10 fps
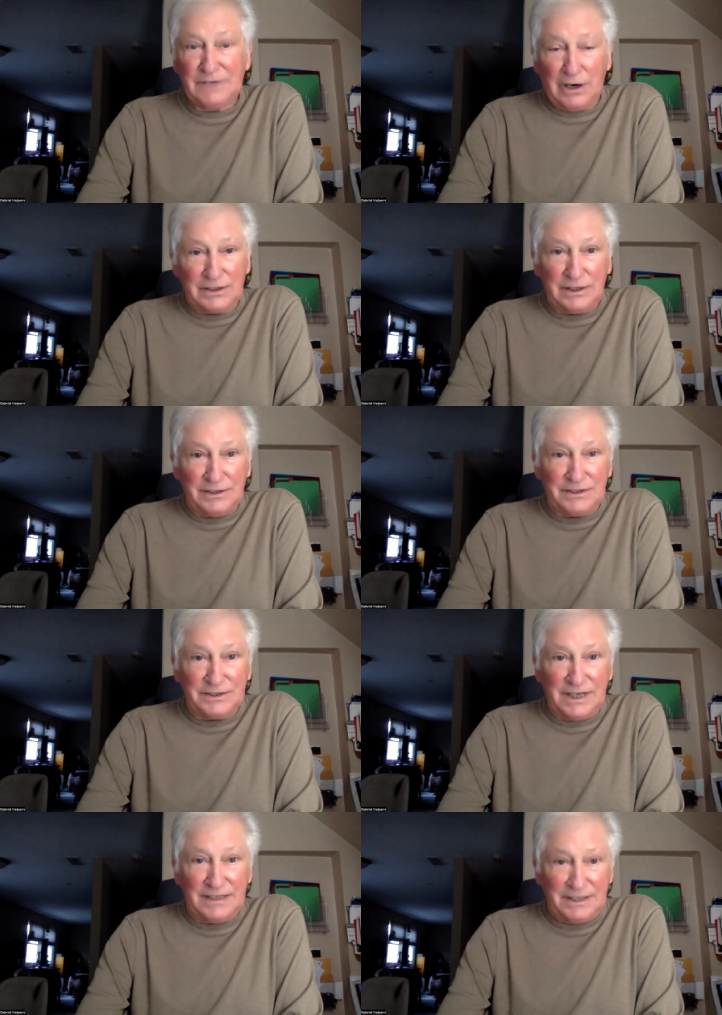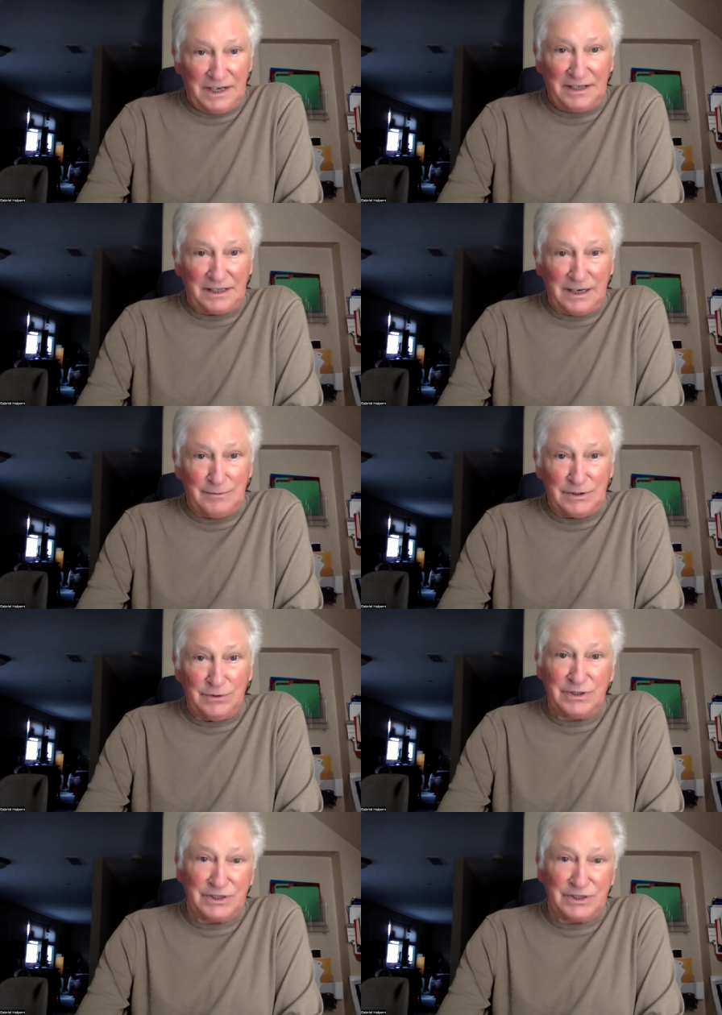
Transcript: Hard to understand that nothing comes to you